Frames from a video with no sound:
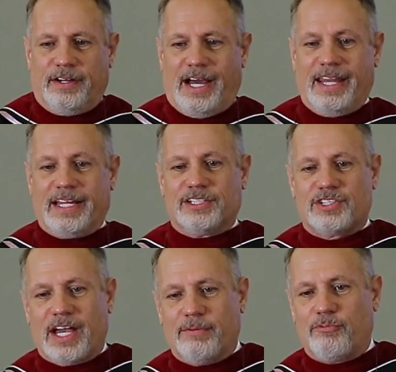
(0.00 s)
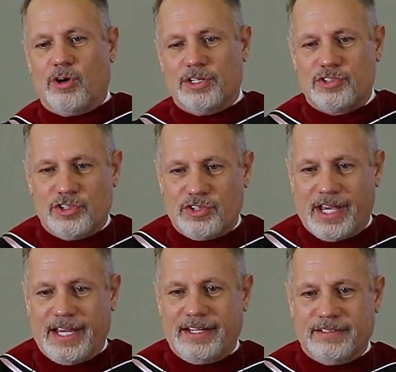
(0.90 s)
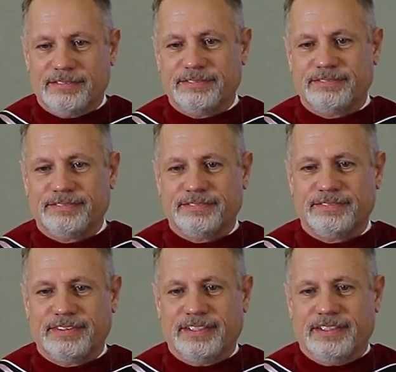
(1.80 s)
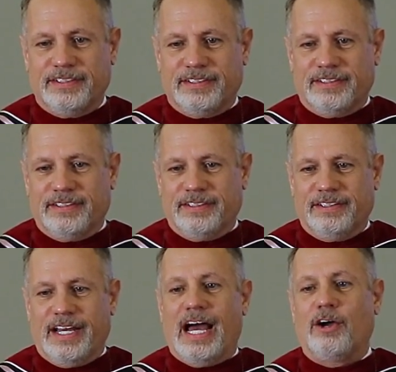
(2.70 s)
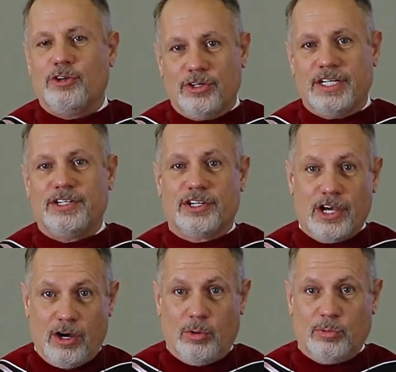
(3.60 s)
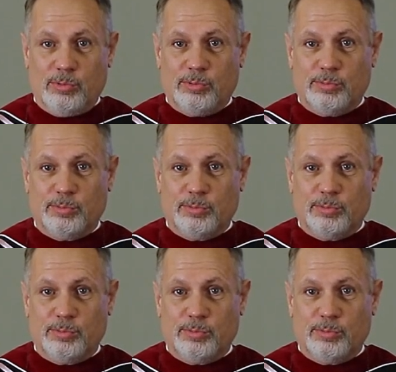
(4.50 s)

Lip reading: I think it's time for us to say, now you need to go.